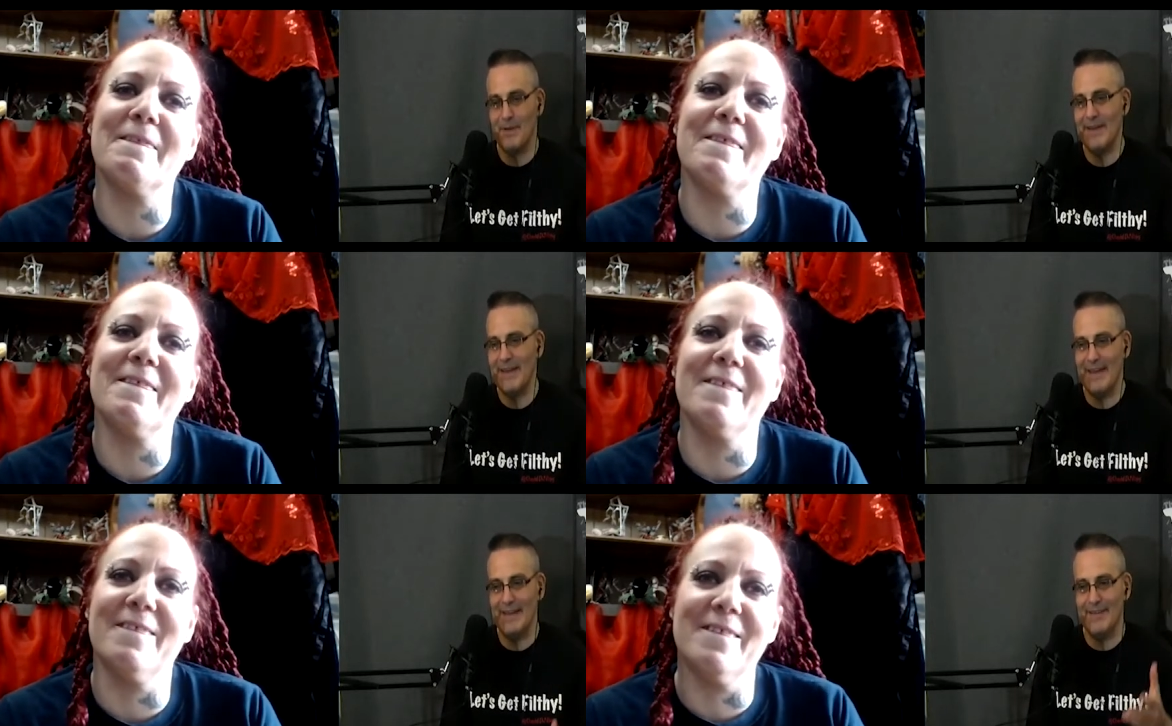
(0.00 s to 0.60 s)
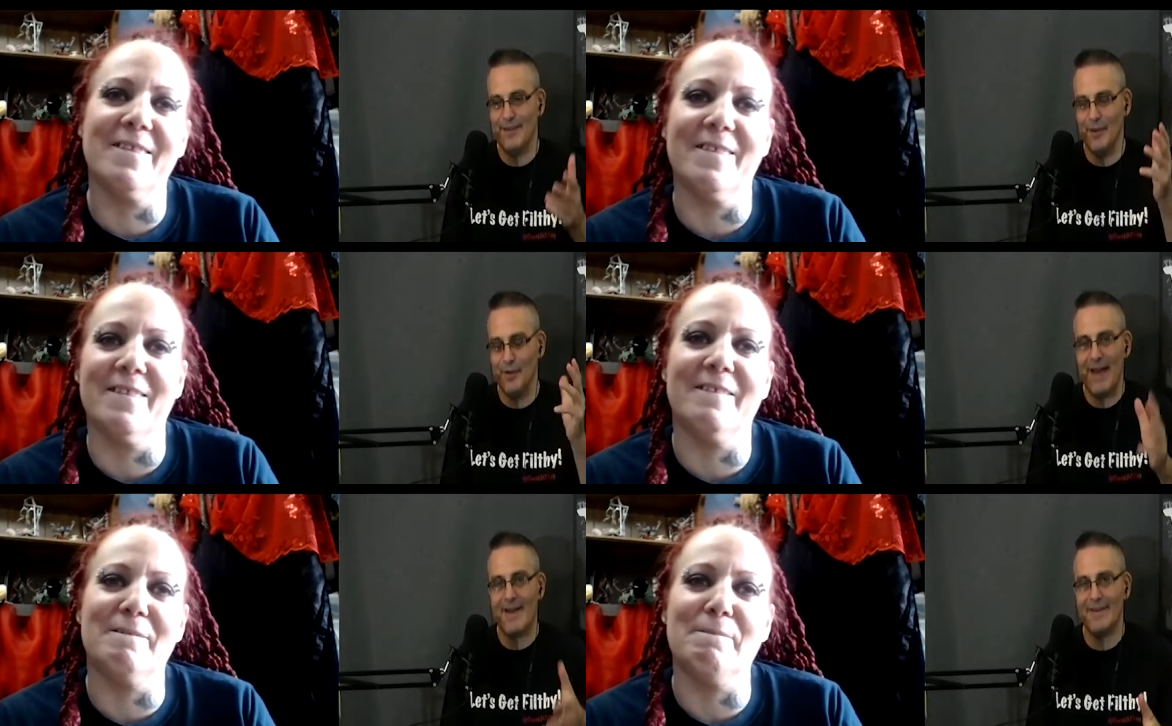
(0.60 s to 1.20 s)
Speaker 1: Blink 82,
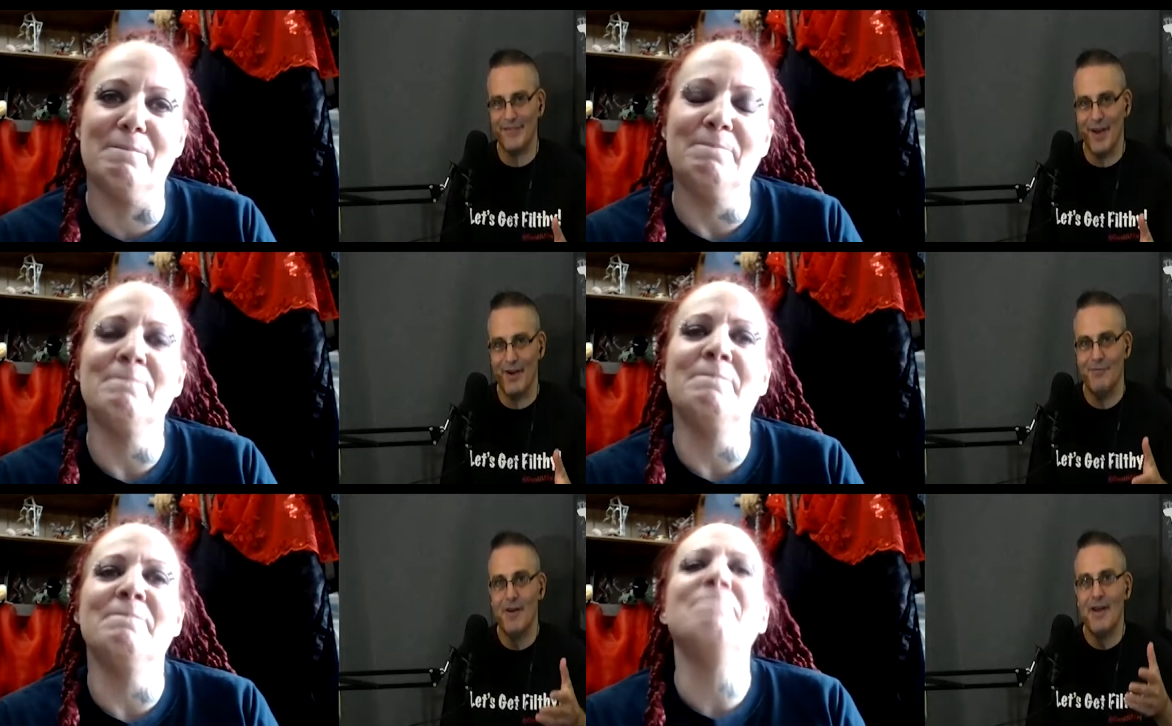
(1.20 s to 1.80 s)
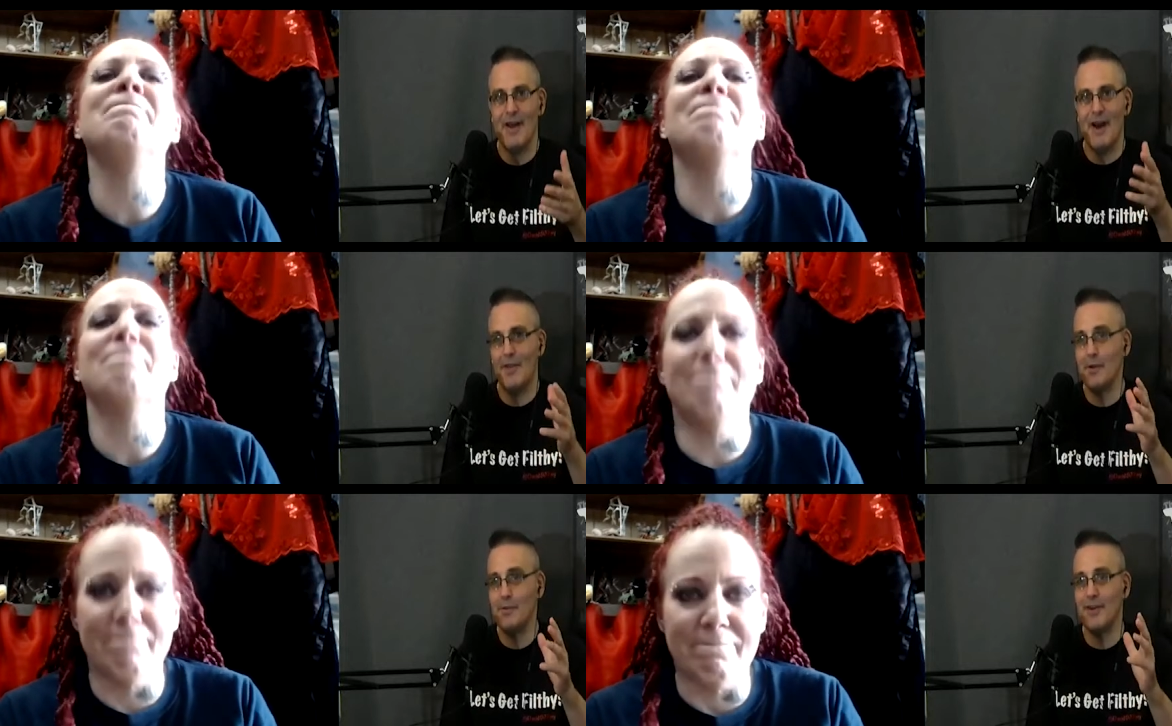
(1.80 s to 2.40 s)
that kind of stuff. Uh,
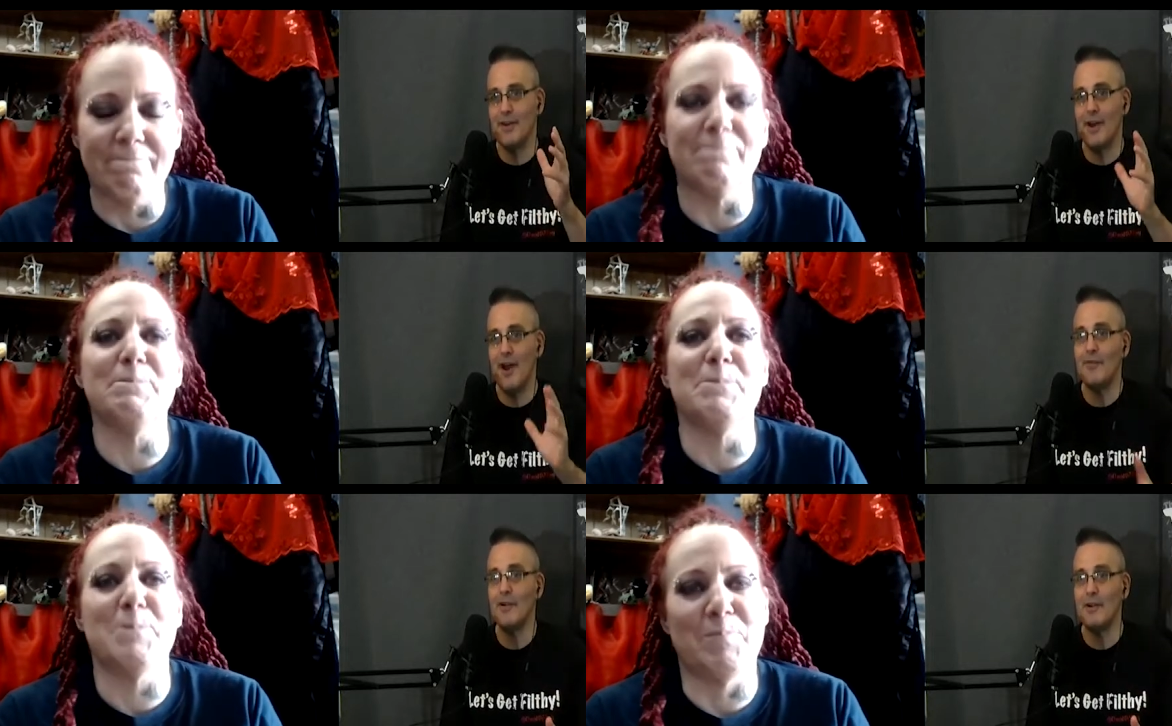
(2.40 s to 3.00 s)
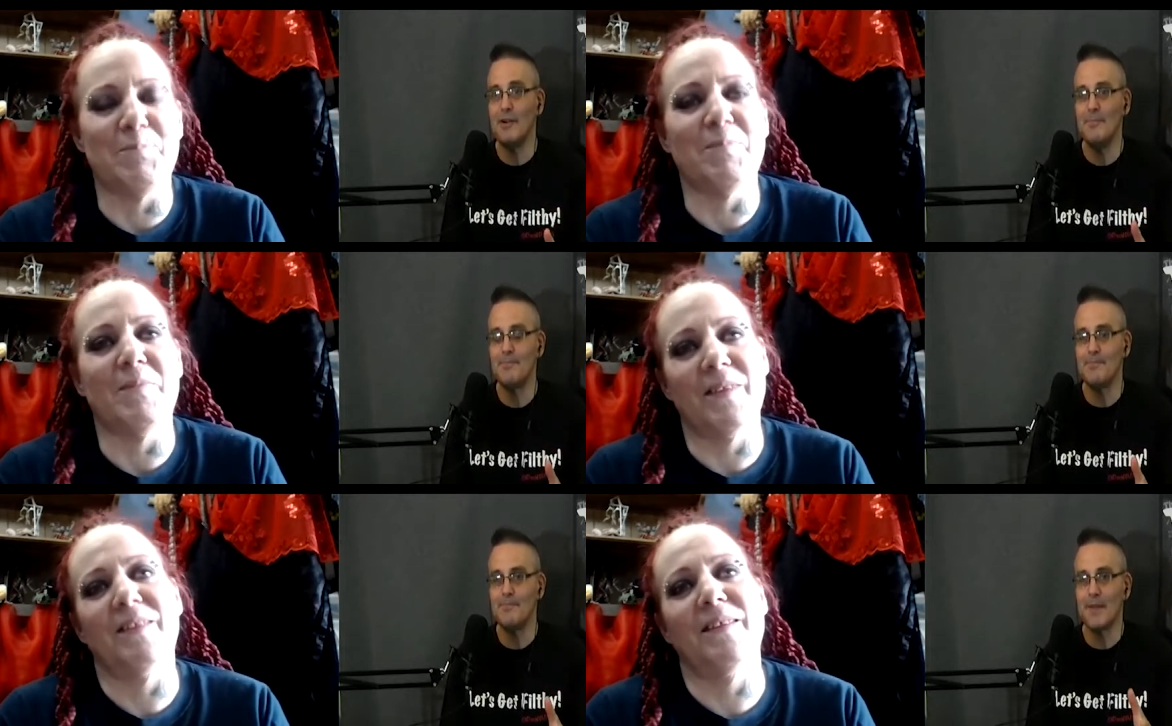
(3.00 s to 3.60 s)
there was a cover,
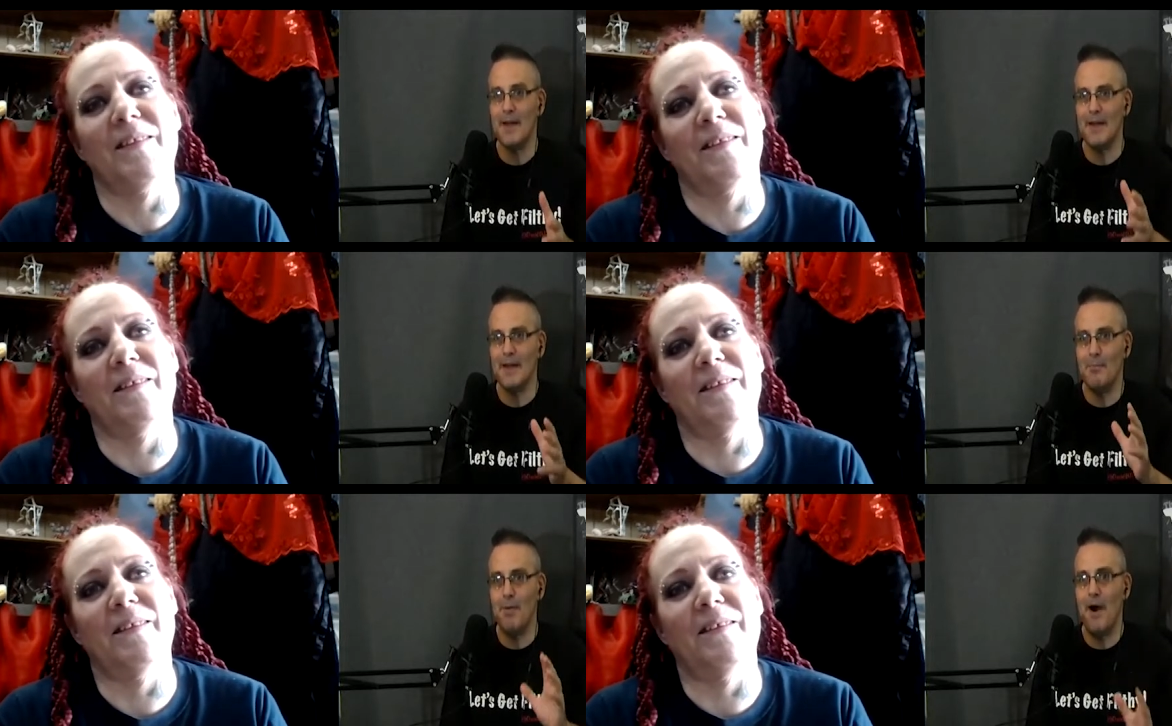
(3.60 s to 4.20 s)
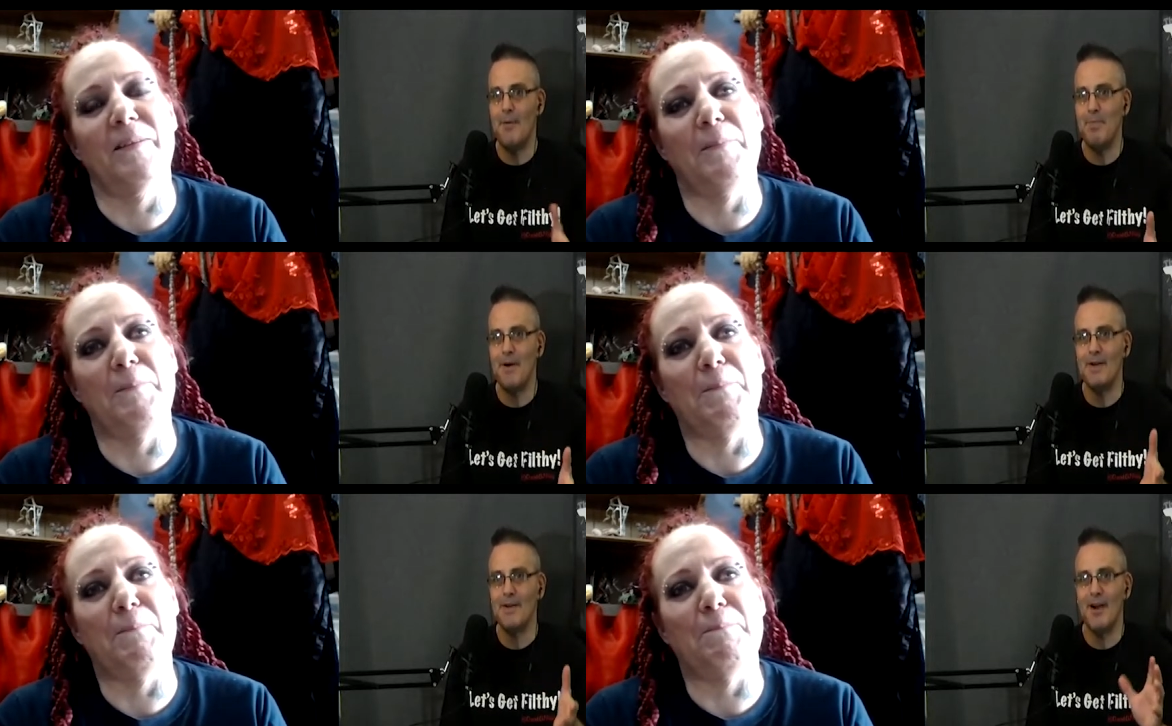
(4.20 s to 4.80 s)
like a pop
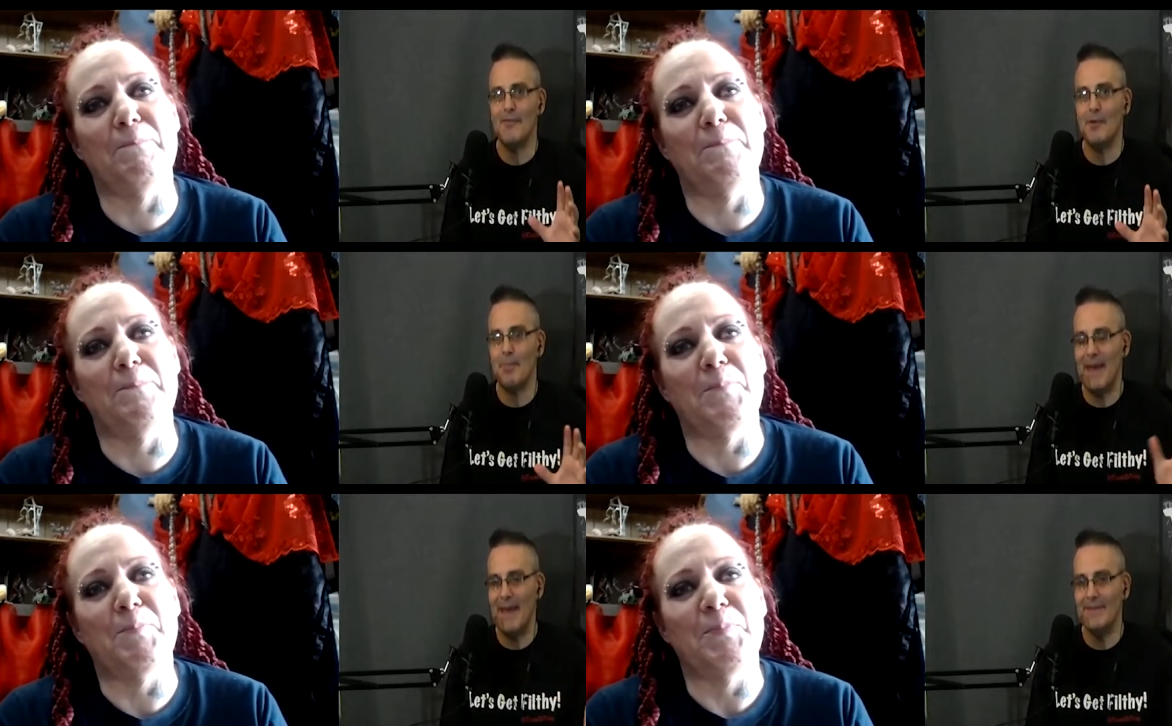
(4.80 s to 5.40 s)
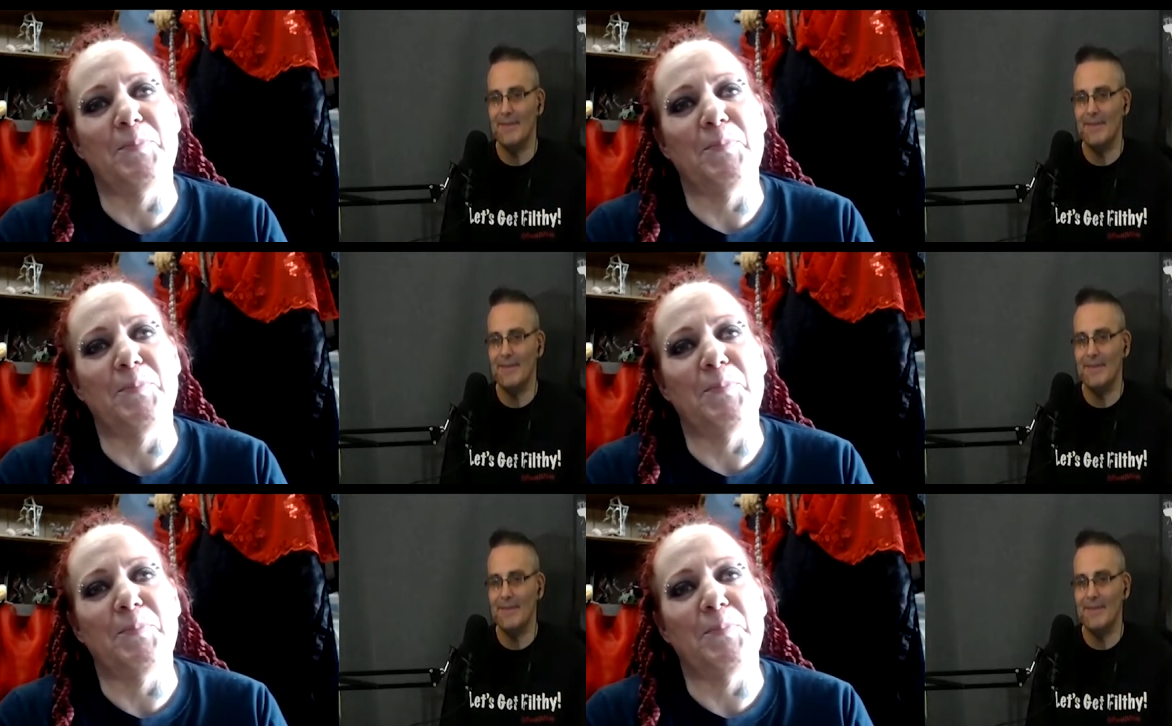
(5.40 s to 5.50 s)
punk cover band